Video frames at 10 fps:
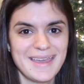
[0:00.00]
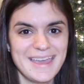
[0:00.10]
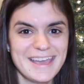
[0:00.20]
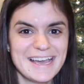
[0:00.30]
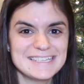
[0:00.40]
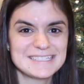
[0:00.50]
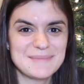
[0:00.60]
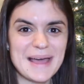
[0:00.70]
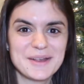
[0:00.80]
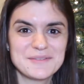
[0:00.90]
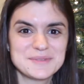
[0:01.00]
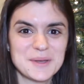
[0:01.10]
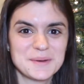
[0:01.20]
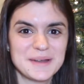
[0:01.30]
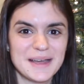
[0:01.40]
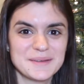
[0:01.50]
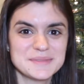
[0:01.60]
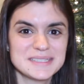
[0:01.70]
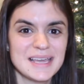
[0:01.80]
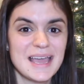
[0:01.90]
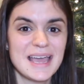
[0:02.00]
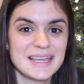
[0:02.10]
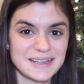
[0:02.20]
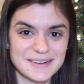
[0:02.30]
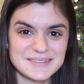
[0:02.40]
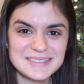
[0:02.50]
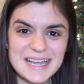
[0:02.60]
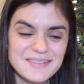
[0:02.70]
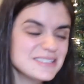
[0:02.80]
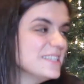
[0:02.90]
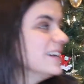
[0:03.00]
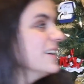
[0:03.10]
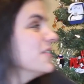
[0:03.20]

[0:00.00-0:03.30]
Hey guys, Mallory from Total Noms. Christmas time is here.